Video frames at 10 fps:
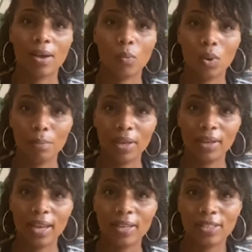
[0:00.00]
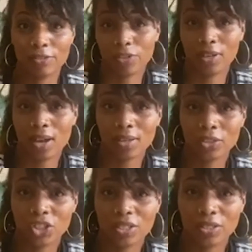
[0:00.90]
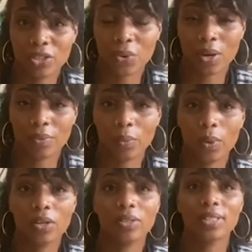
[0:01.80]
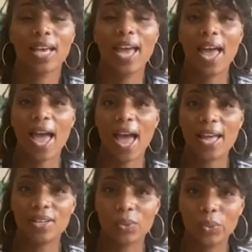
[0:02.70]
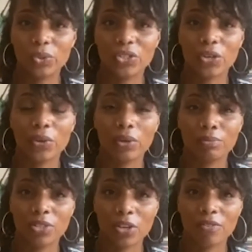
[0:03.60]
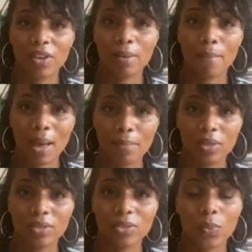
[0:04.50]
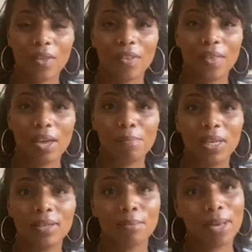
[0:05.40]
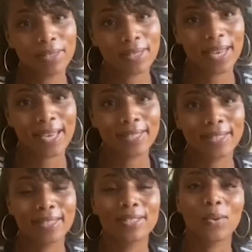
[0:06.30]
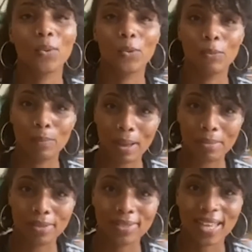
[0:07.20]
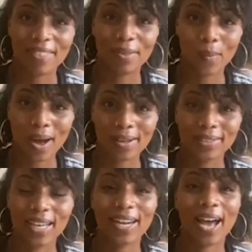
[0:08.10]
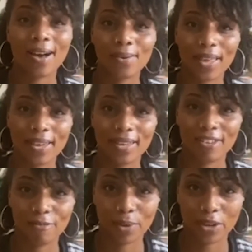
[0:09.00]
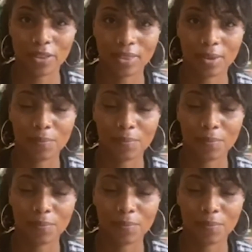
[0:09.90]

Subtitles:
women in different cultures throughout the world, and also observing mammals, whether they be domesticated or mammals in the wild, and how they give birth.